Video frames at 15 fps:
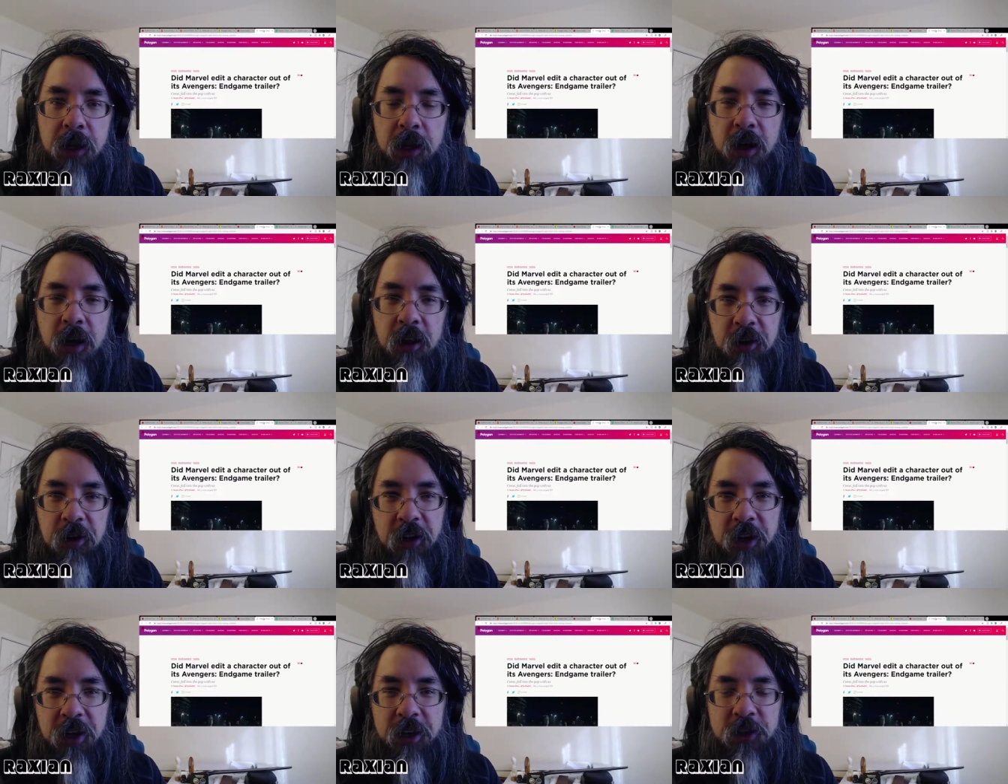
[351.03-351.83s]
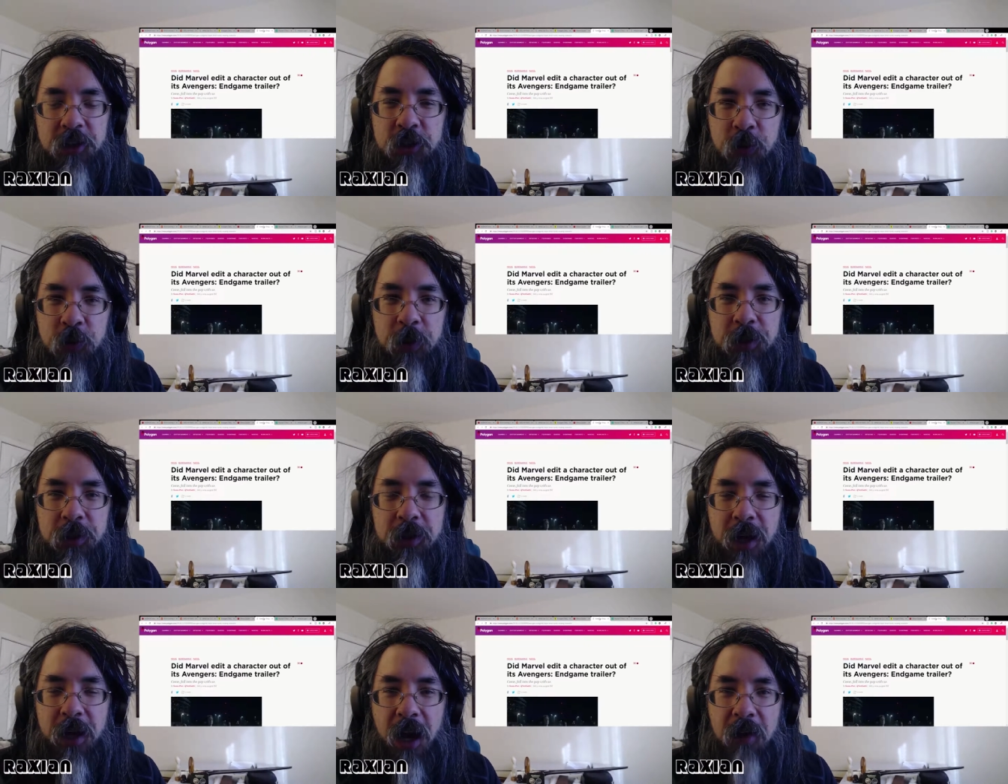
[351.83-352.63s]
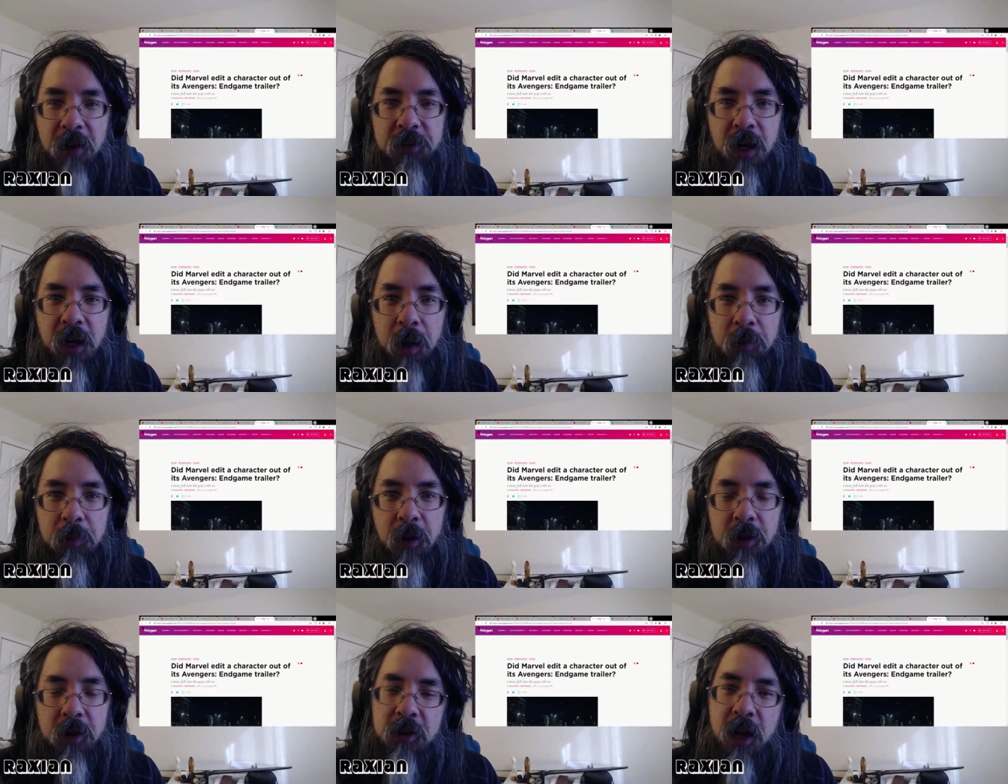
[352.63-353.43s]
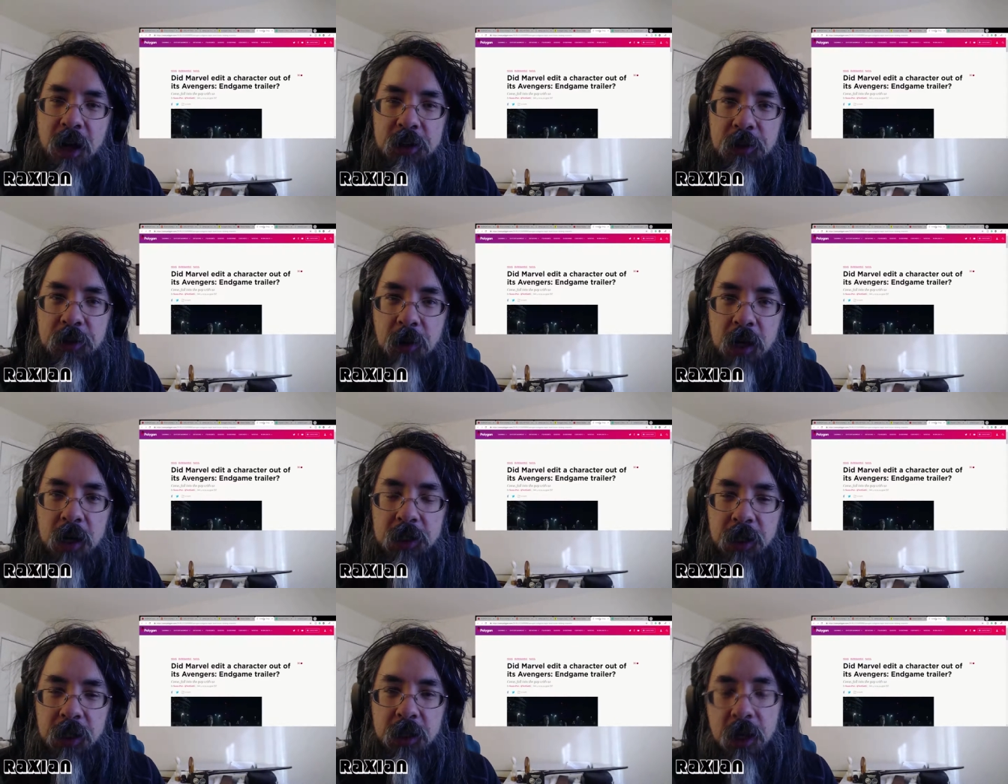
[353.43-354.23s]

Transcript: and other things during the halftime party than actually watching it.